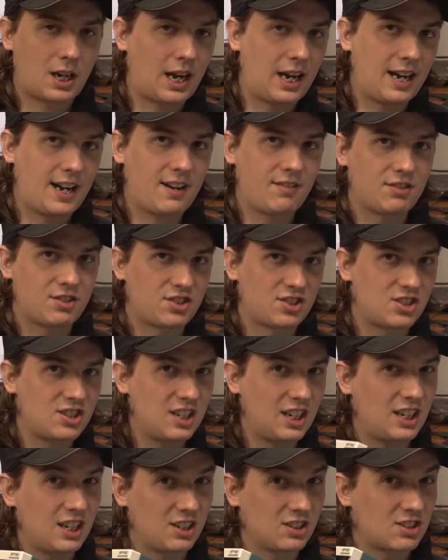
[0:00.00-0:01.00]
I have a
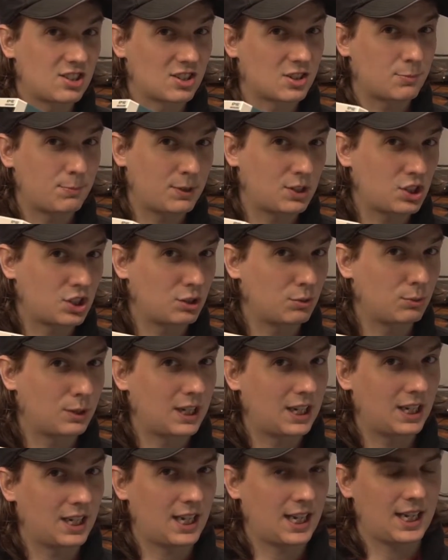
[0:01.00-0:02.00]
sneaking suspicion we
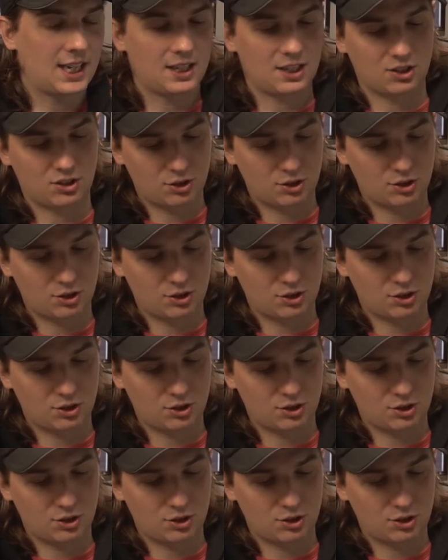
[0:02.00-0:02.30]
can add it